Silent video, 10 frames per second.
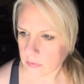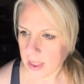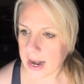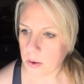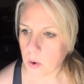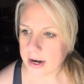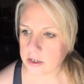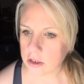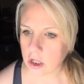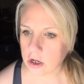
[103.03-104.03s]
and I wanted
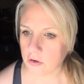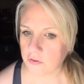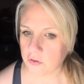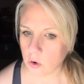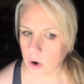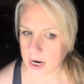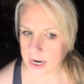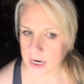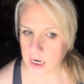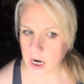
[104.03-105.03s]
to look
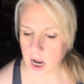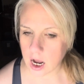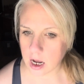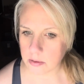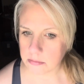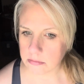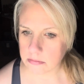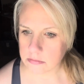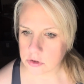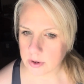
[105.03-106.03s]
for,
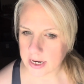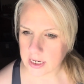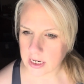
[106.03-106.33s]
um, do I,